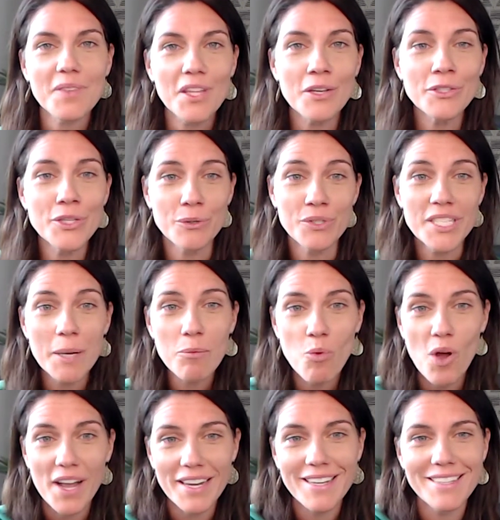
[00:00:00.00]
So step
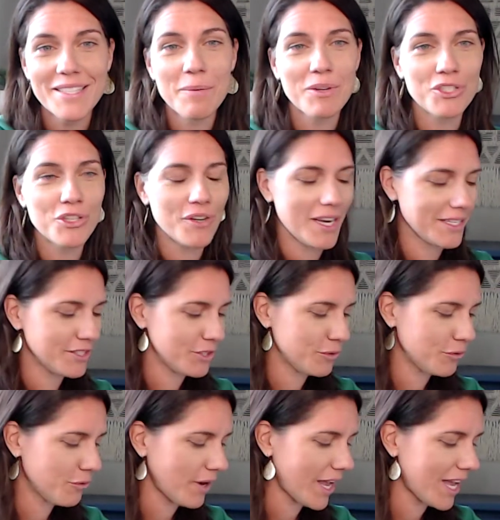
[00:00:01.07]
1 is I want you guys to
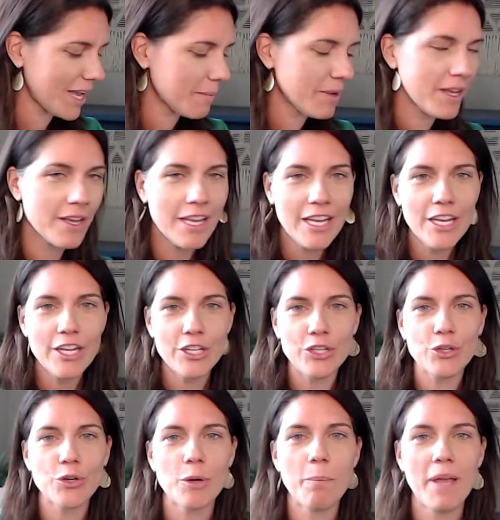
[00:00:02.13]
grab
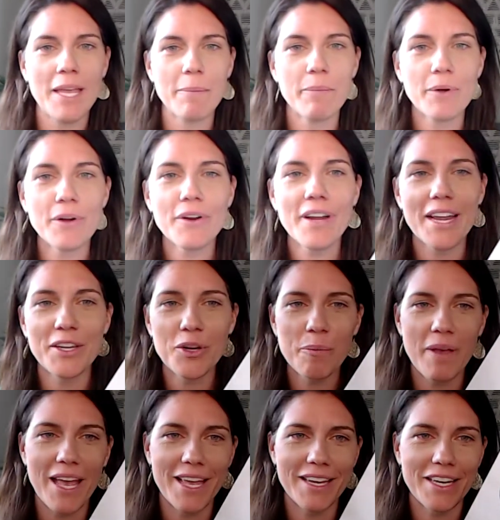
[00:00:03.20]
your paper and your
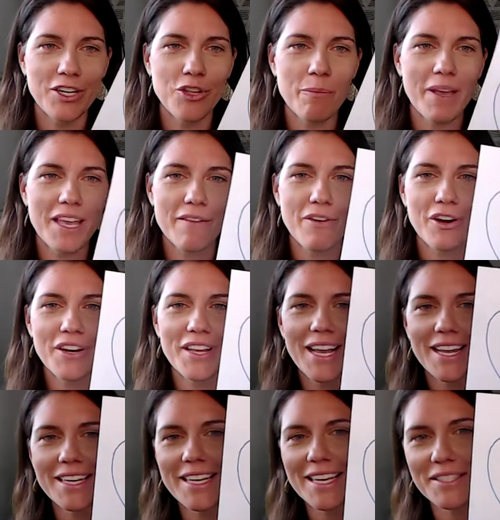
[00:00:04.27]
pen, and you may have already
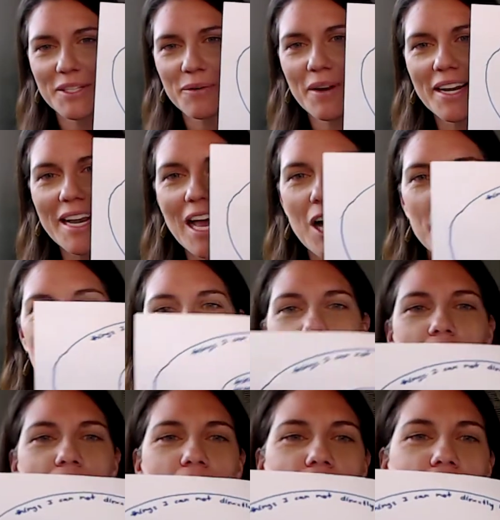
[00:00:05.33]
kind of guessed it right now, but I
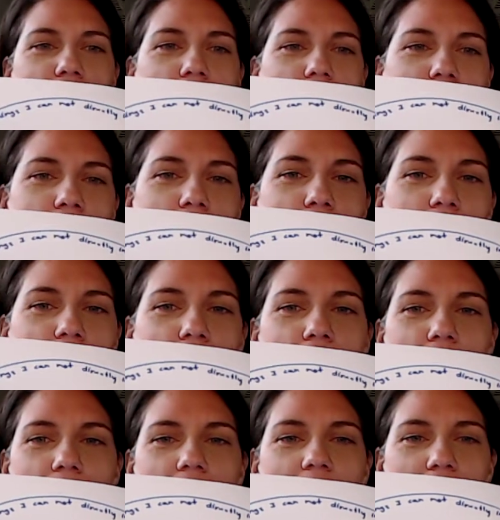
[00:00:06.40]
want you to draw 2
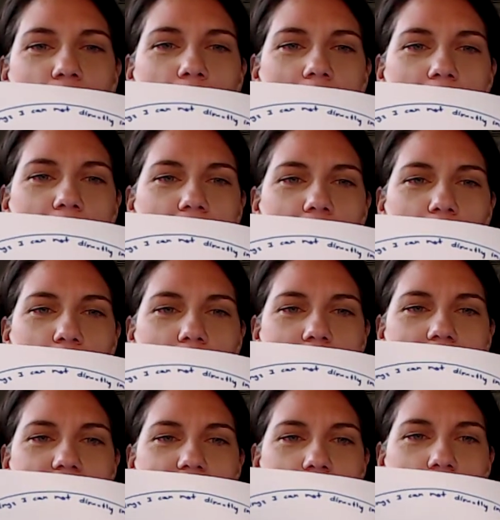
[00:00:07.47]
circles on your paper,
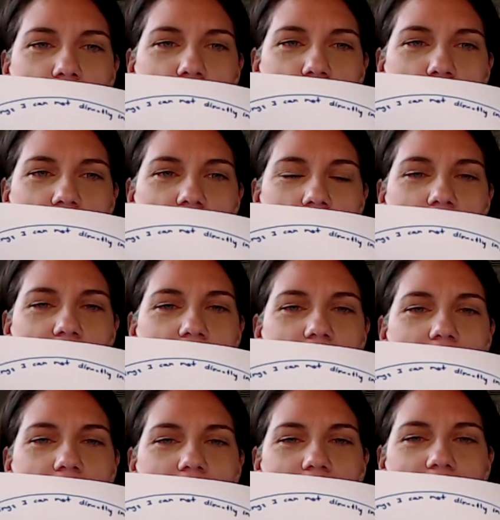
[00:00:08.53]
one smaller one in the
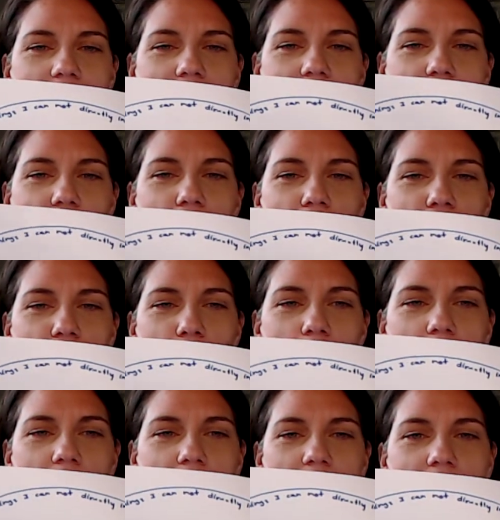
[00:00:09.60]
middle and then a larger one
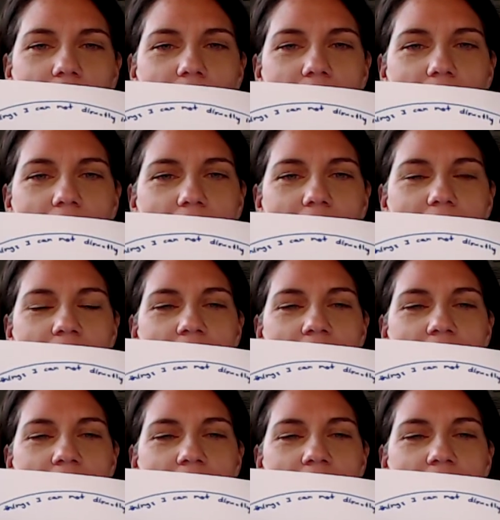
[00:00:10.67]
on the outside.